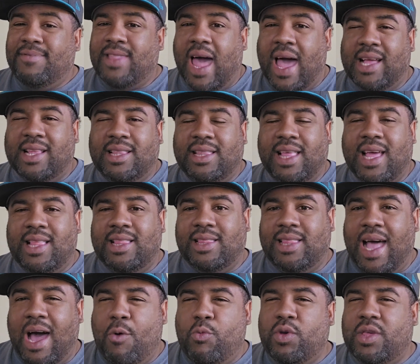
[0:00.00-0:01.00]
that, that,
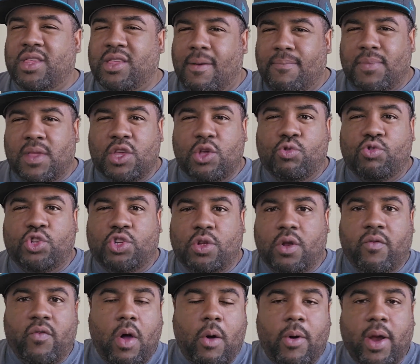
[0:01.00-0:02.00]
that was something you
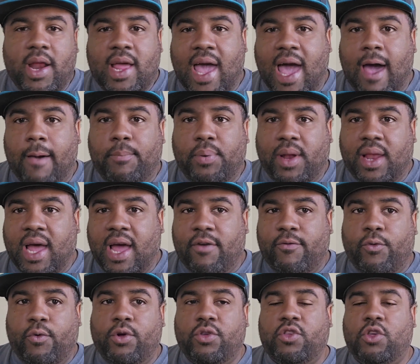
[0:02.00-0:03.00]
should have already had
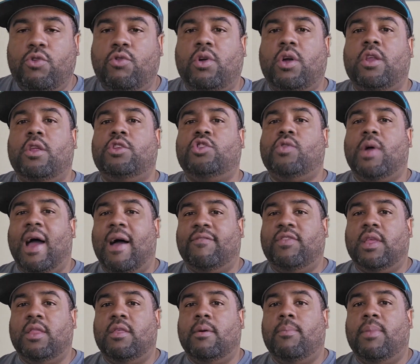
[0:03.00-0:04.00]
planned for. So you could have
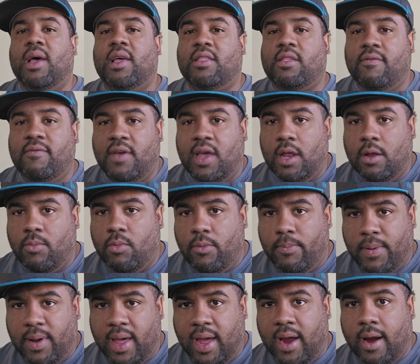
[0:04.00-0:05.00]
drafted the best available
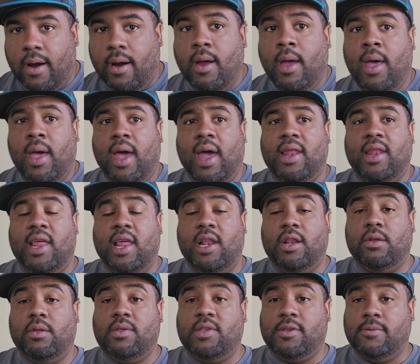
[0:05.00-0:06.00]
player and
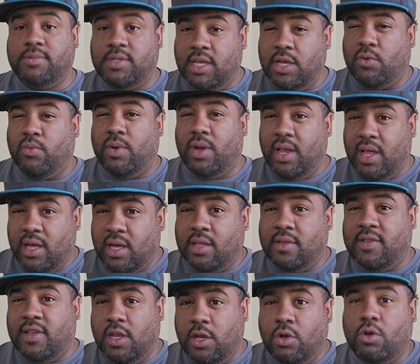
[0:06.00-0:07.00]
then subsequently
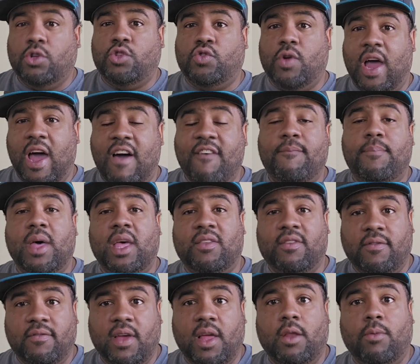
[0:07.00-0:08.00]
continue to draft
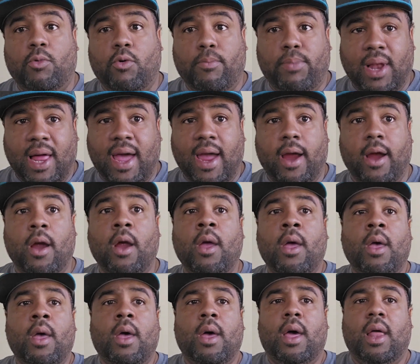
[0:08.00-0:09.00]
best available player.
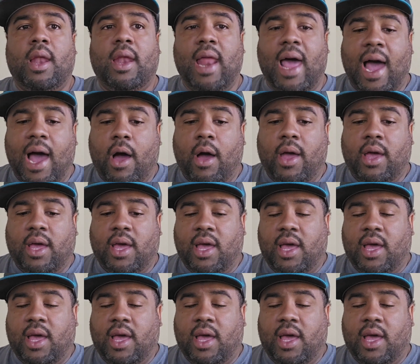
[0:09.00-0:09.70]
Now,